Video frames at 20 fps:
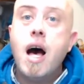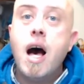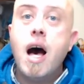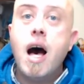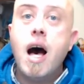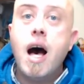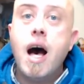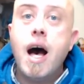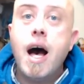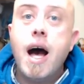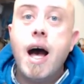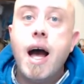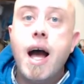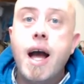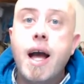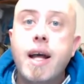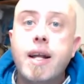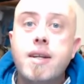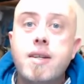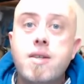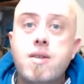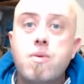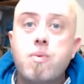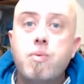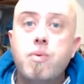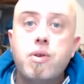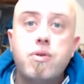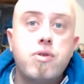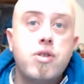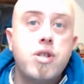And
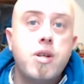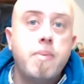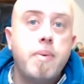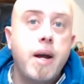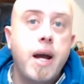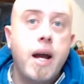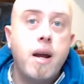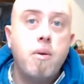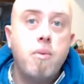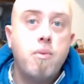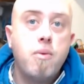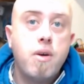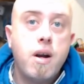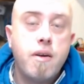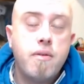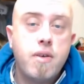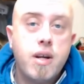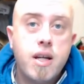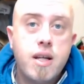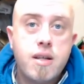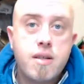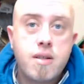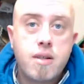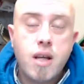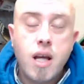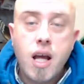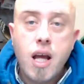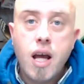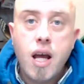we'll ship it out wherever it is.